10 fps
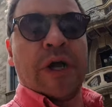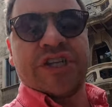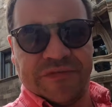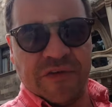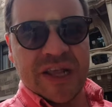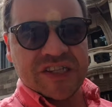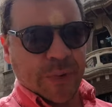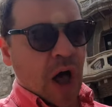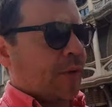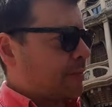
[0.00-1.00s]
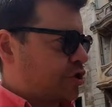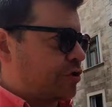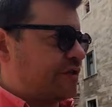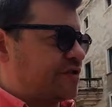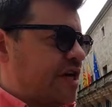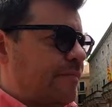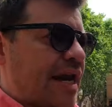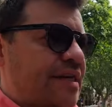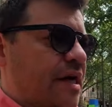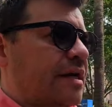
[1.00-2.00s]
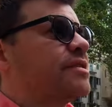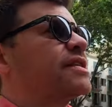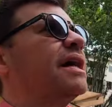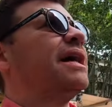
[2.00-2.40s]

which if you've been to Palma, I'm sure you've seen many times.